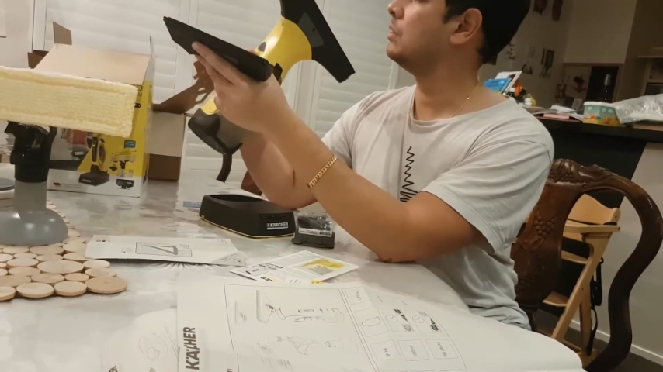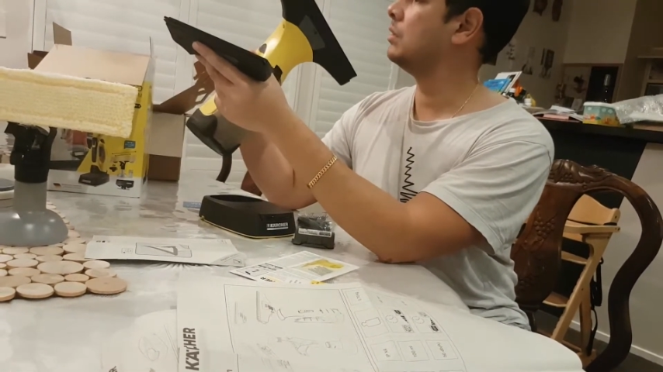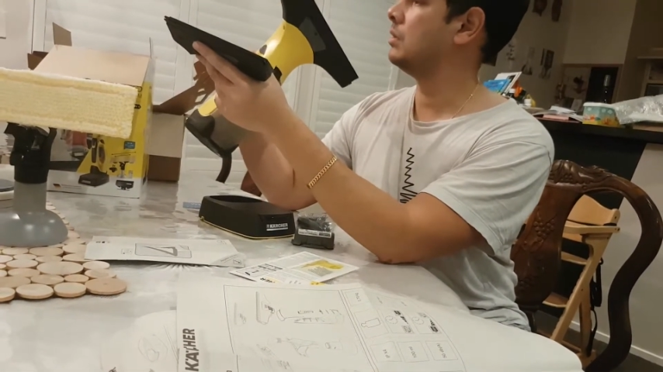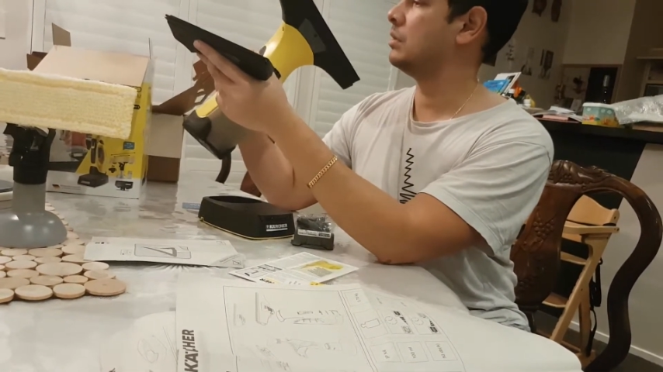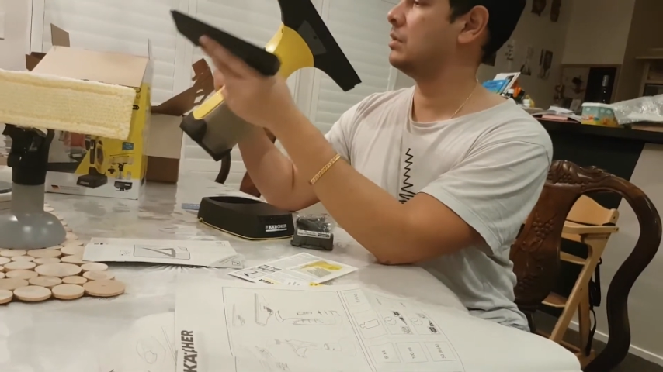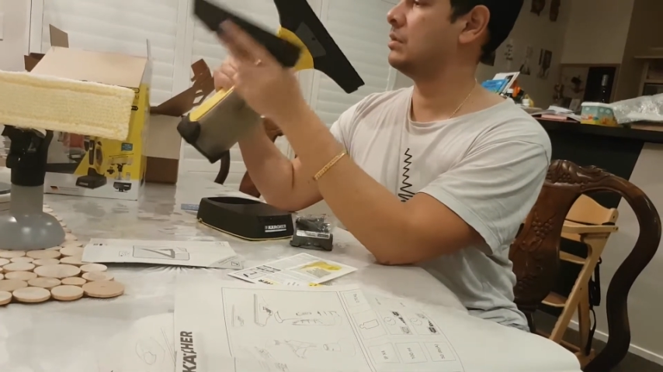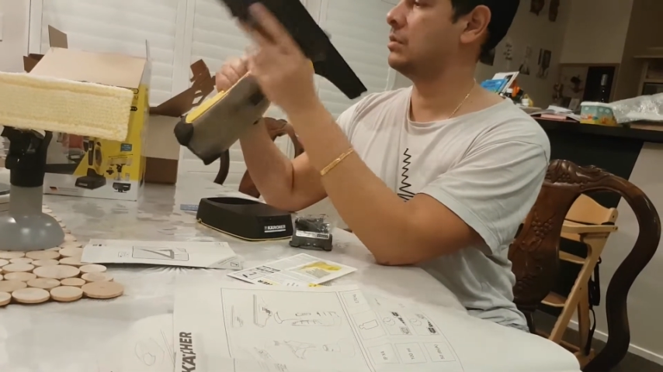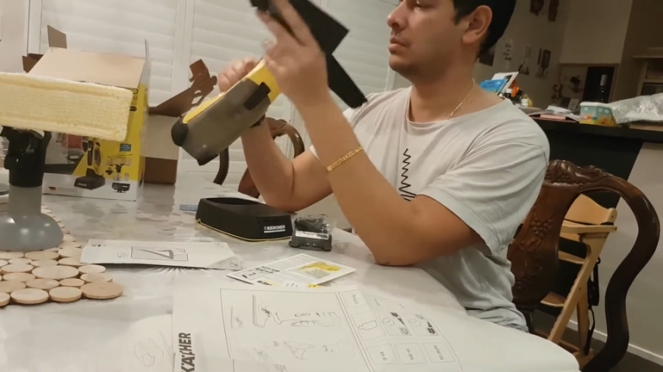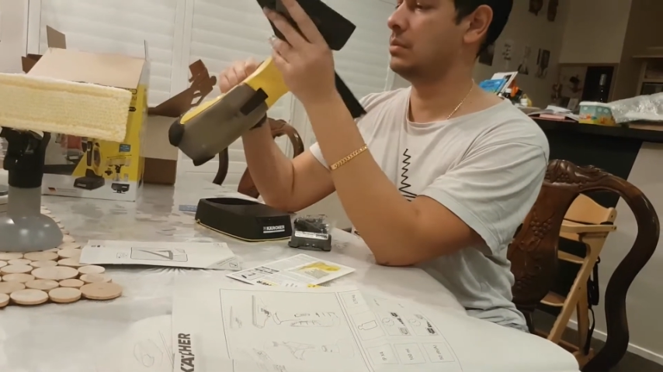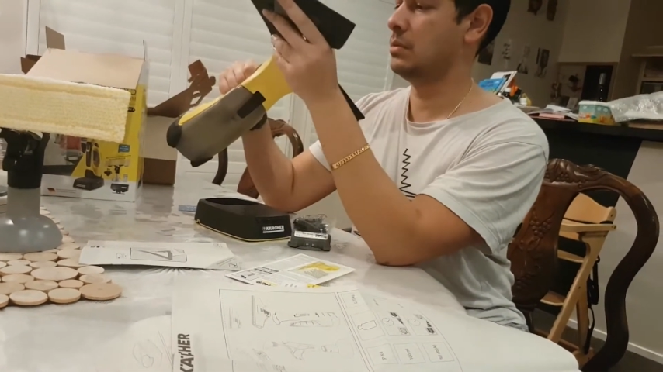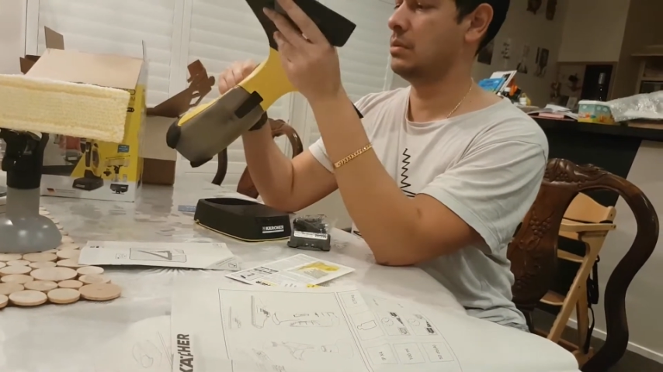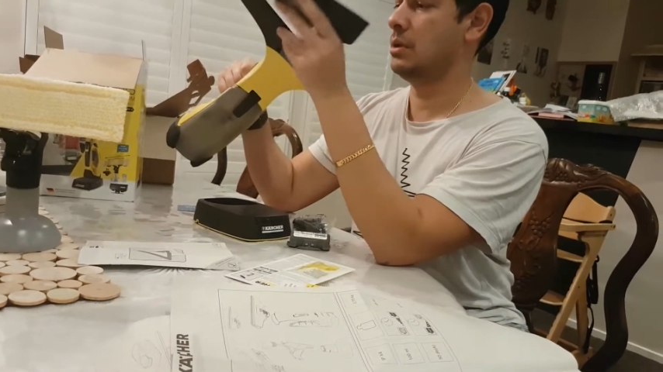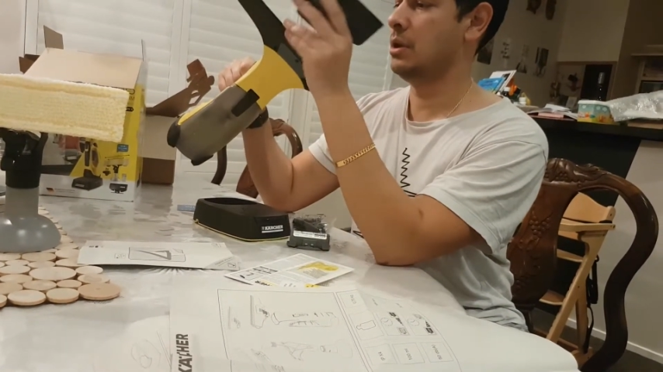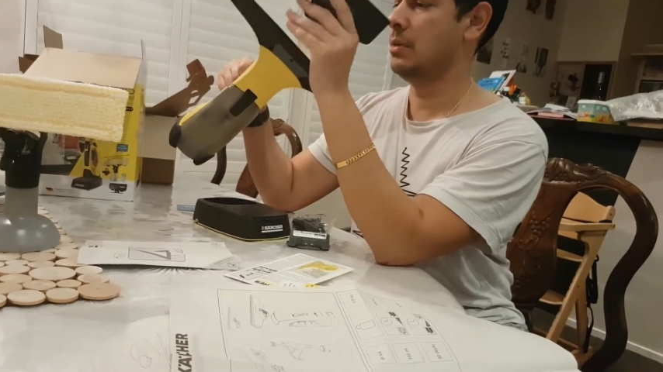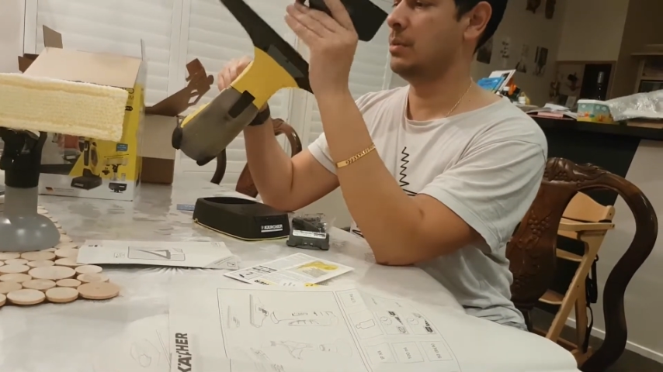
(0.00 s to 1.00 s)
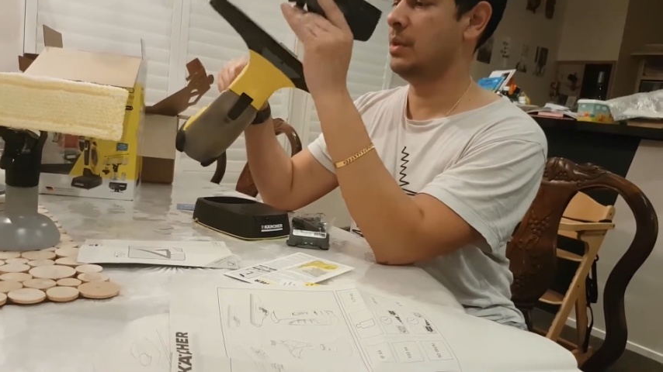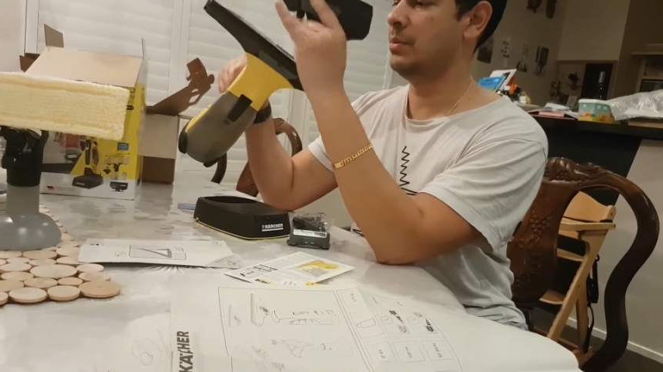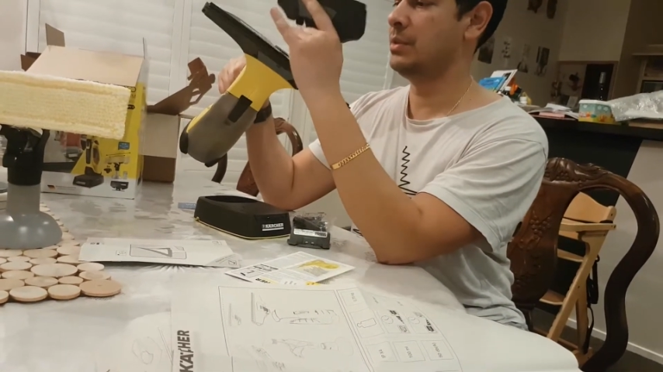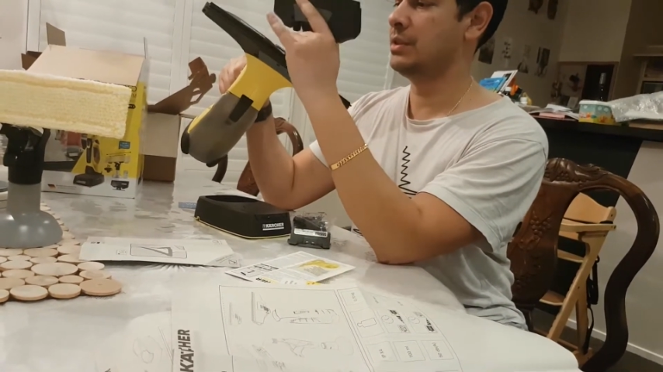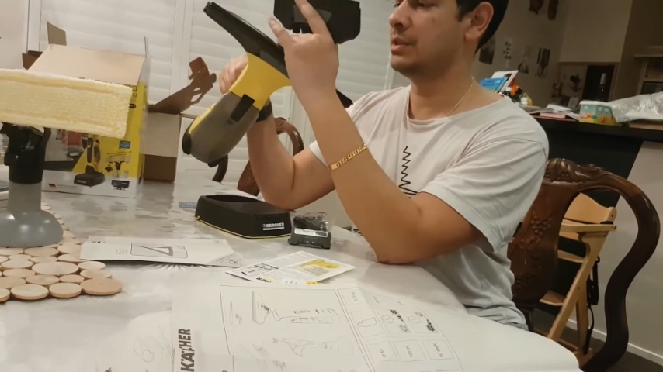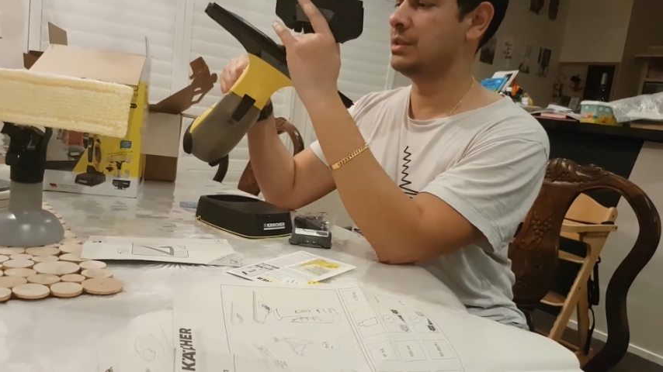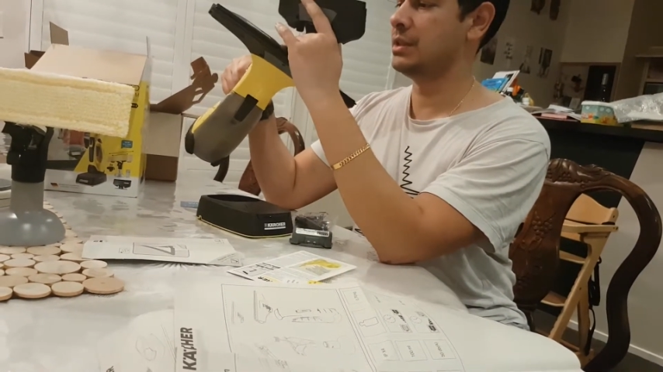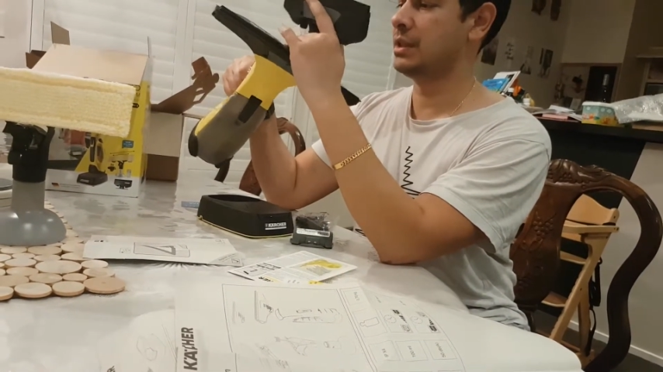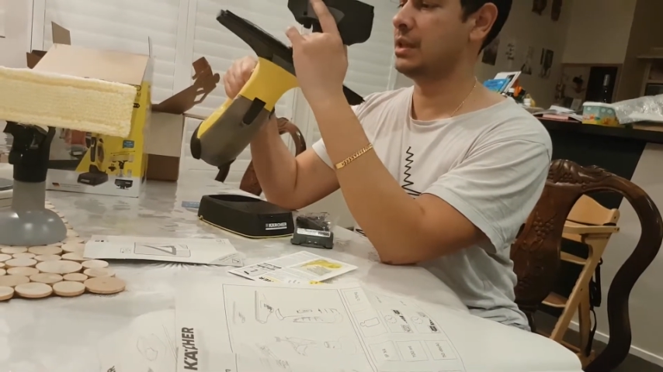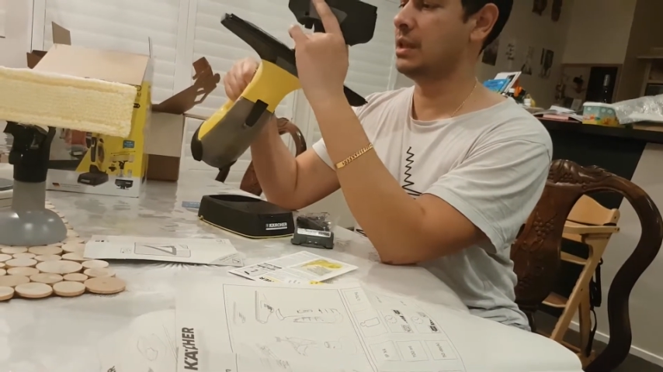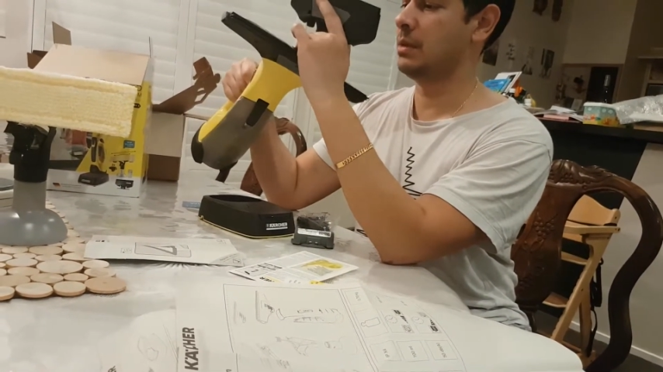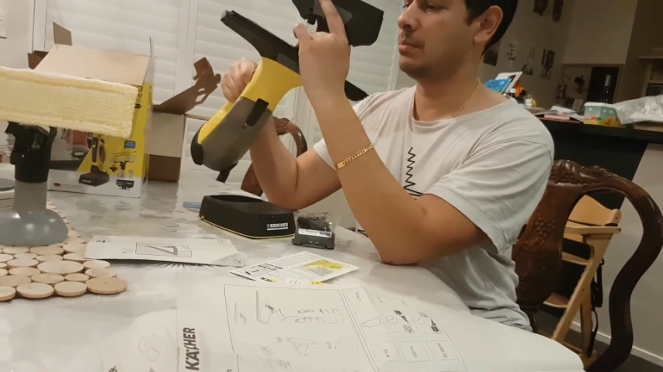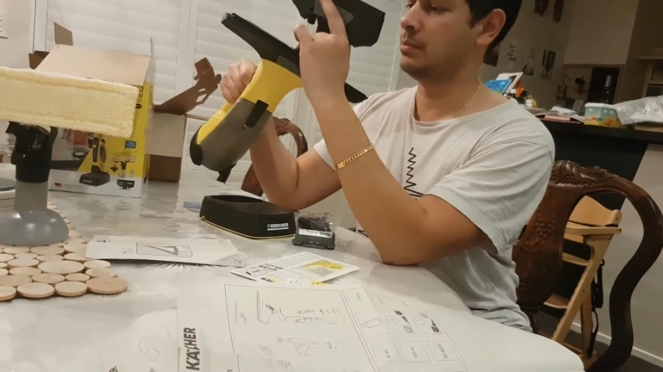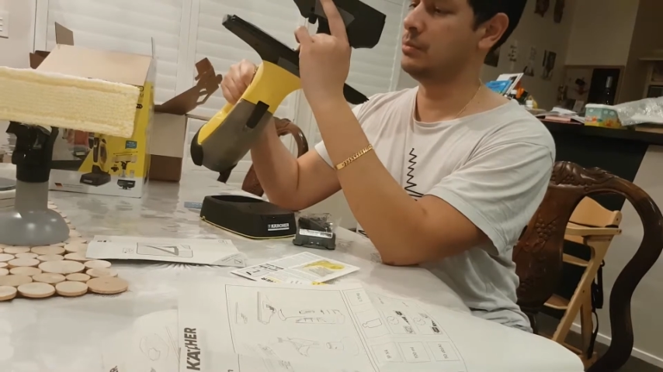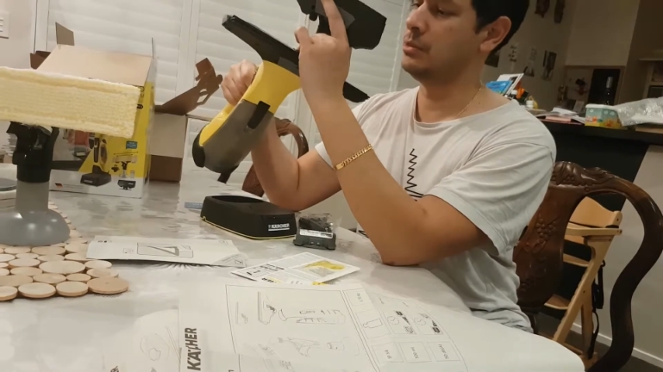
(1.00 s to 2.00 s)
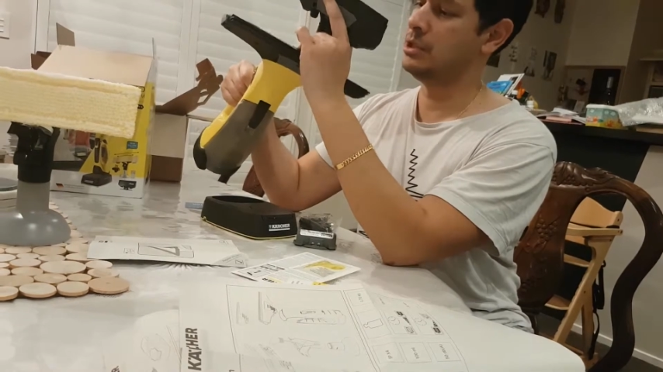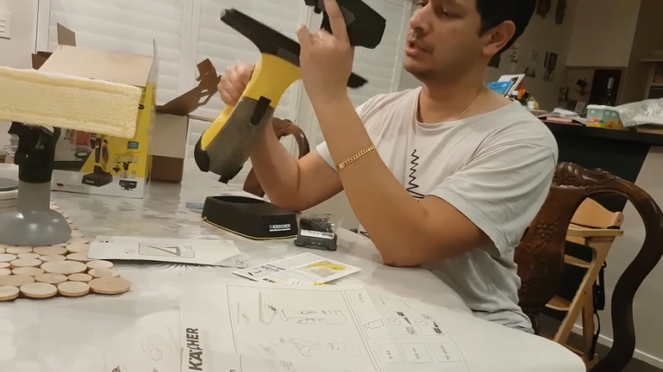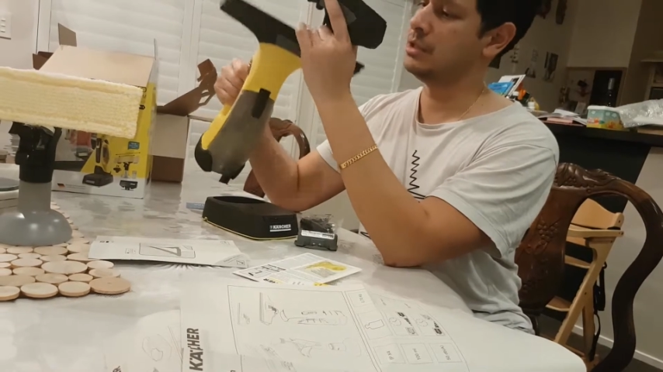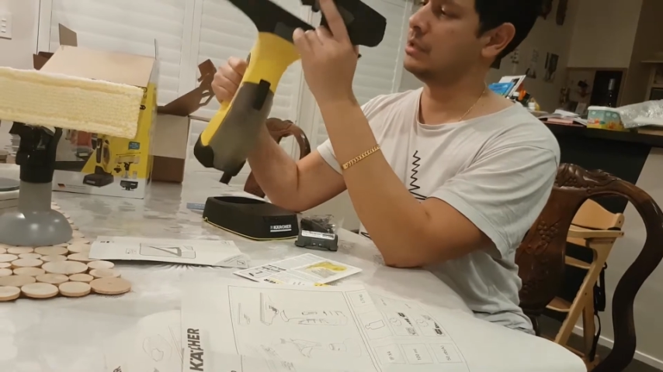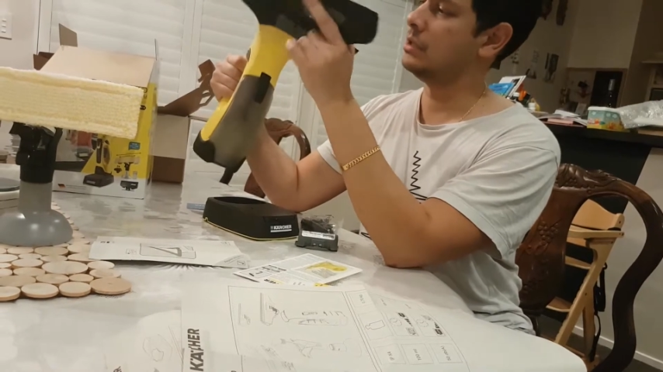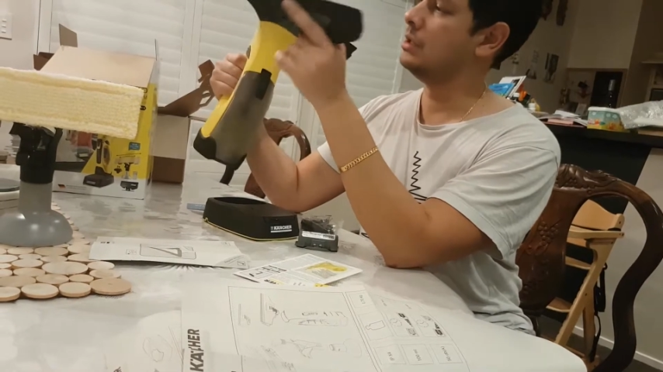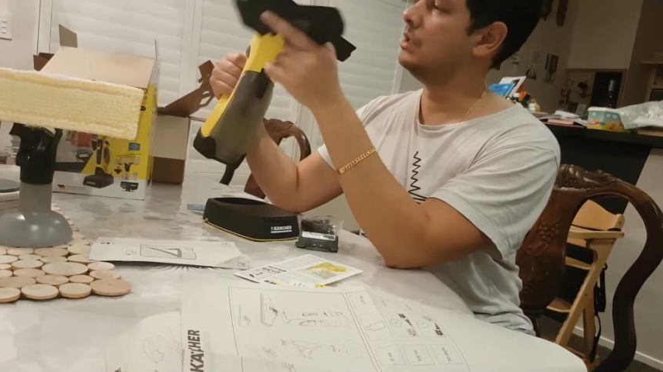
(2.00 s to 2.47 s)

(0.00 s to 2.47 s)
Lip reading: Oh. Maybe this is to keep dirt